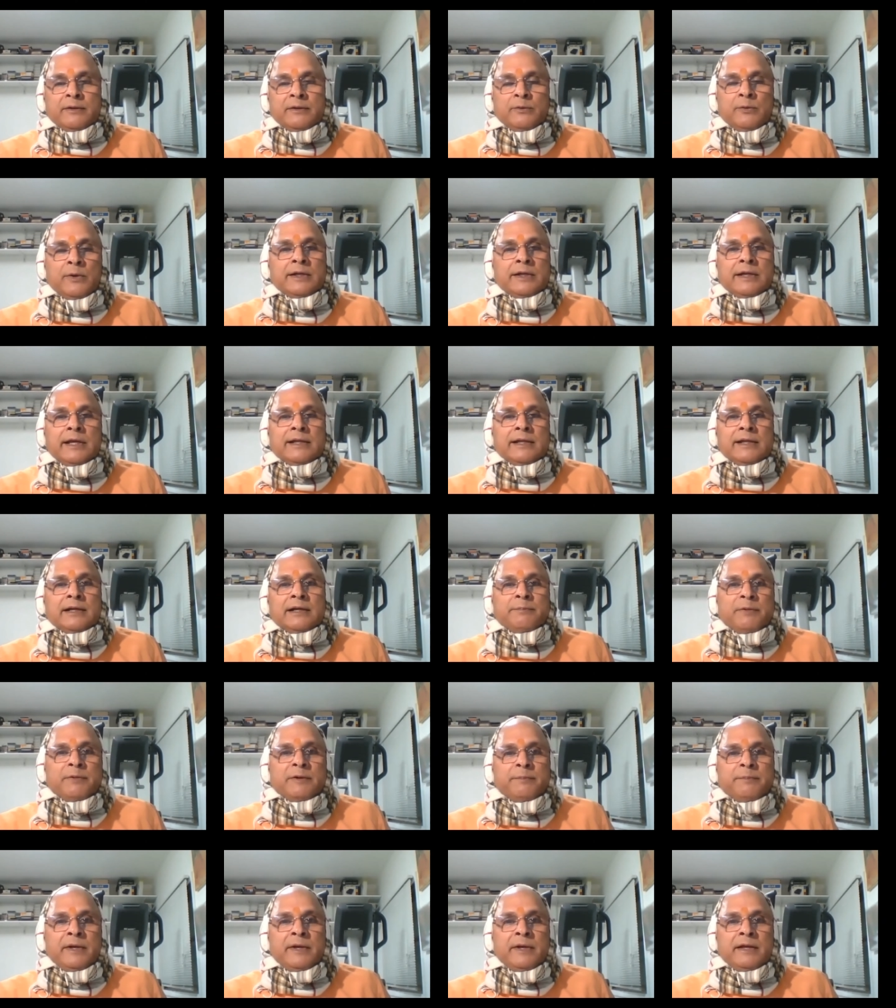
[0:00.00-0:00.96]
One cannot
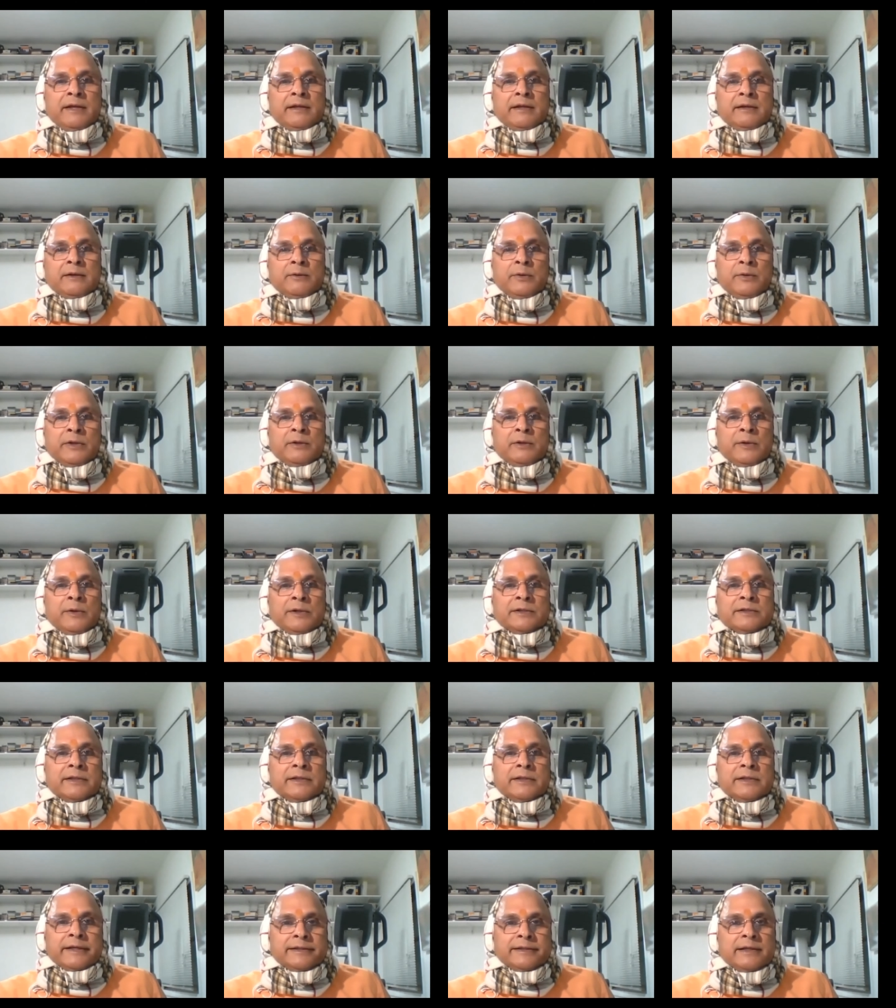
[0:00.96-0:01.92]
prepare when one is in
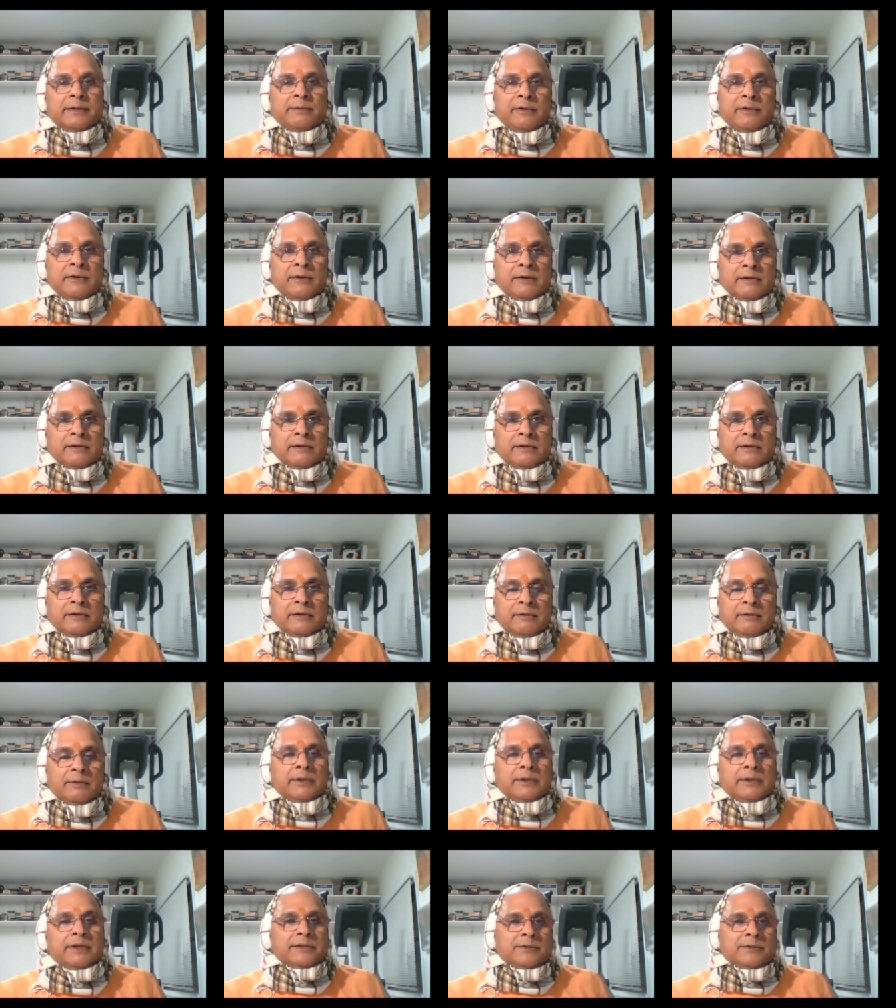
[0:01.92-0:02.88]
the exam hall.
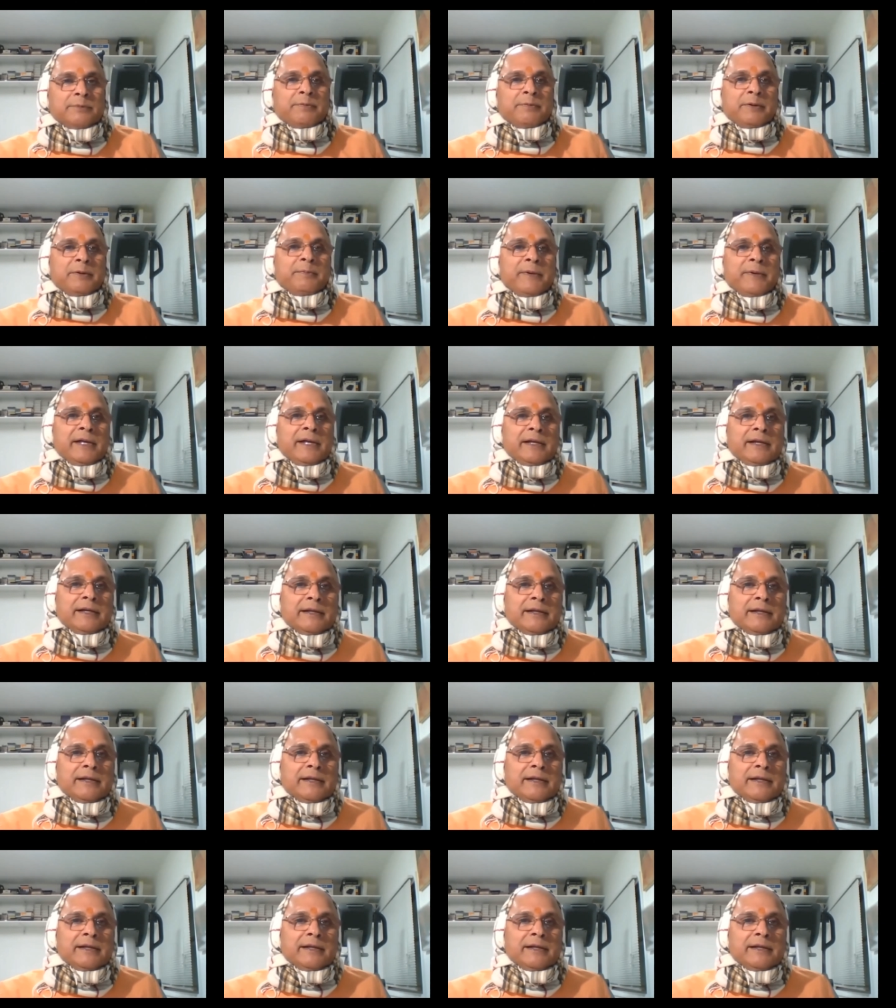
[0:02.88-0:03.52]
One has to prepare